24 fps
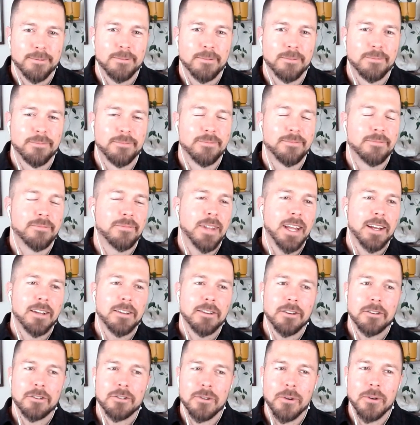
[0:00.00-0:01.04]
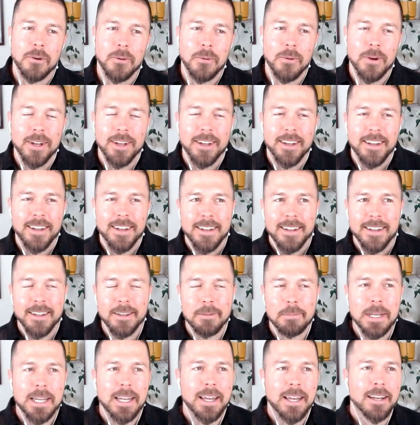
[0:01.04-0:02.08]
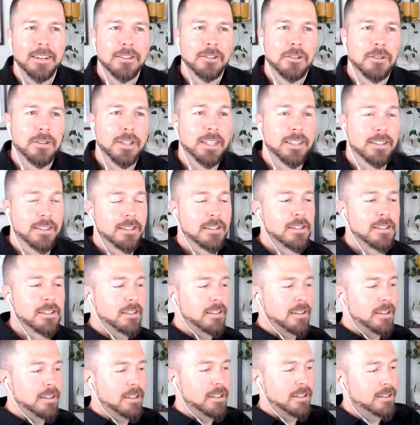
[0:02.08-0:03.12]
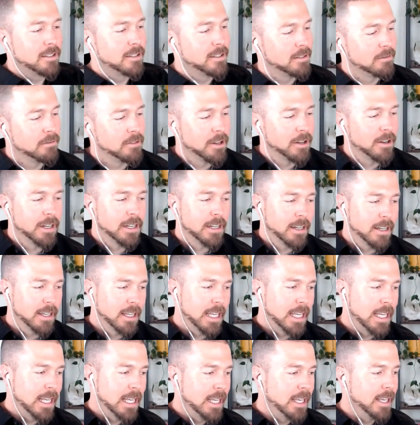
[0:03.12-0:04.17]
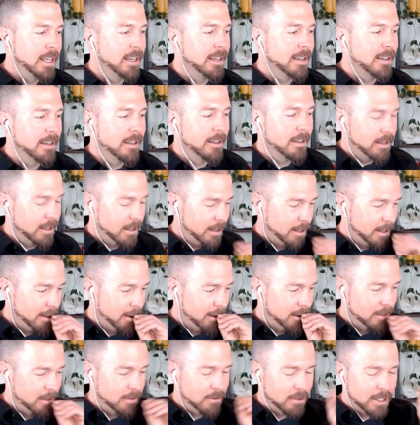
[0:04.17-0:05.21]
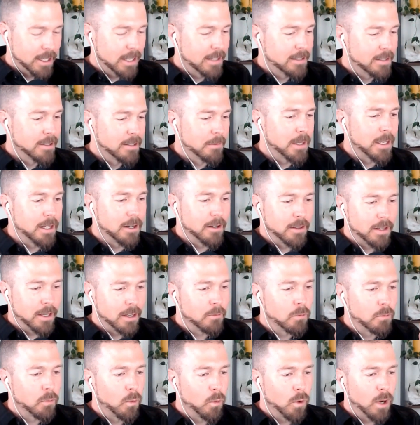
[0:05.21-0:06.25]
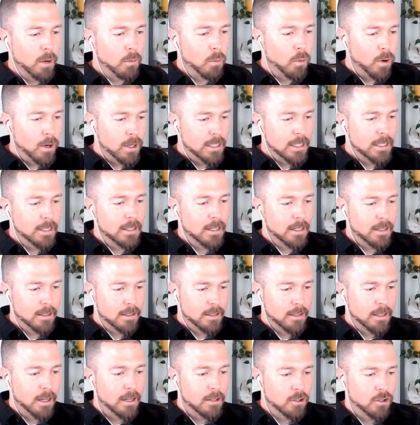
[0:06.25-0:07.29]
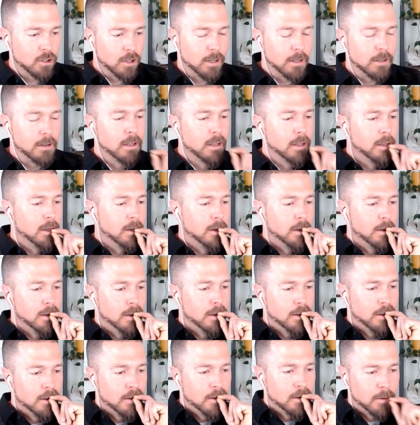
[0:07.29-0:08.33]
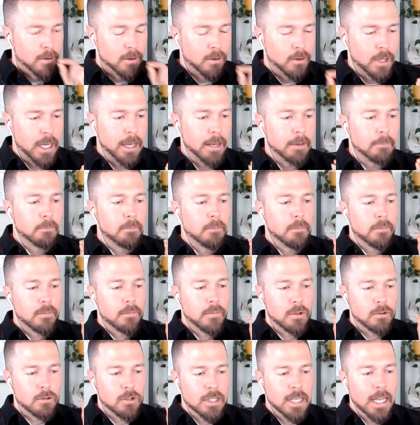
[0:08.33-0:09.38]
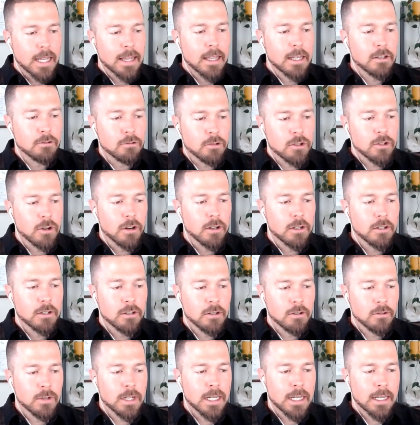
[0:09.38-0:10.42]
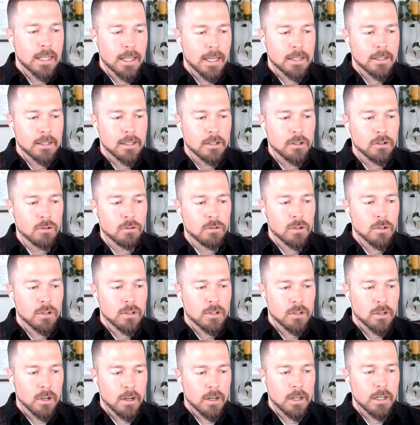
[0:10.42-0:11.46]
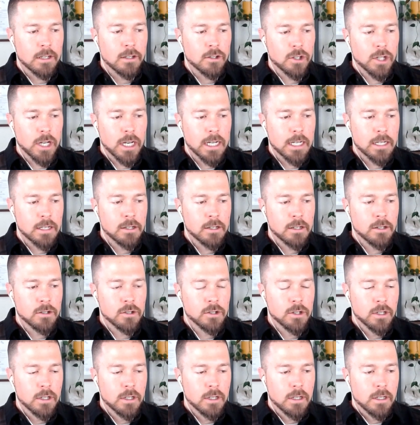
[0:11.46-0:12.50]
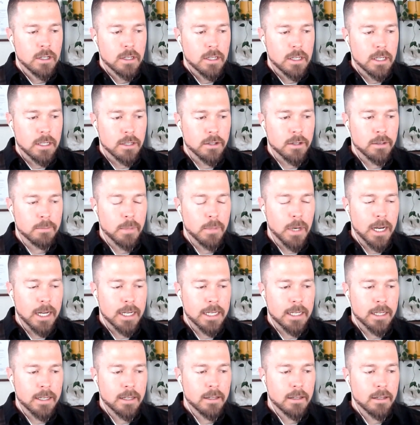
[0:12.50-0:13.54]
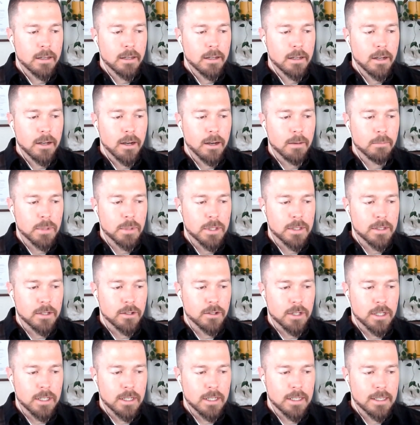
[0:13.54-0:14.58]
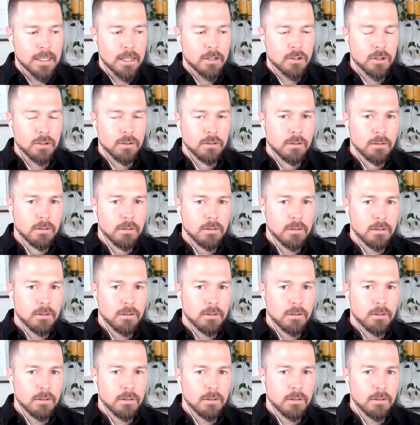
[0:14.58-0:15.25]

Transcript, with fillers: Mm. Uh, uh, so let me ask you this. This is a, this is a very key. Uh, you said something here that I, I want to touch on. Okay. You said that you started doing less and you saw a change in your body composition. Is that true?